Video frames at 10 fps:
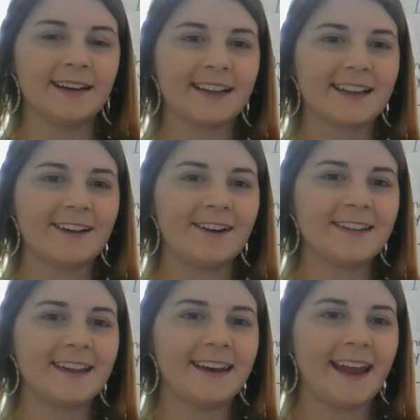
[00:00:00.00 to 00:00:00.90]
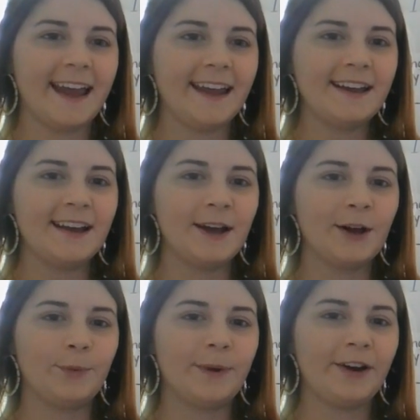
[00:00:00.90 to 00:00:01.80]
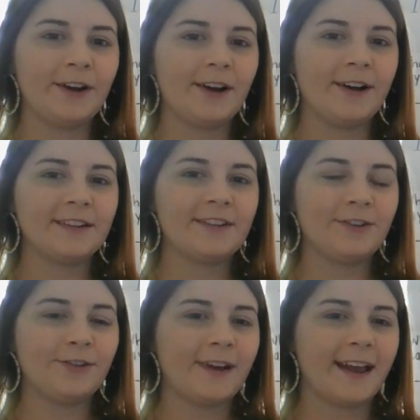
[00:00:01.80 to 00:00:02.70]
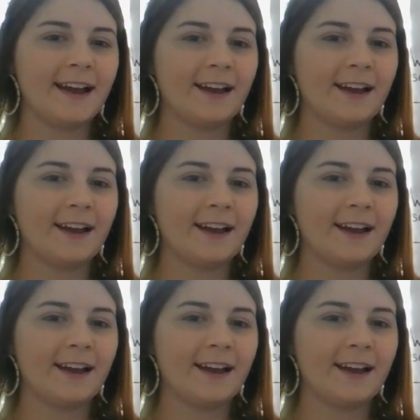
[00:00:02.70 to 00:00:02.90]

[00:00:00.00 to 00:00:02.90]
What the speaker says: So today, we are going to create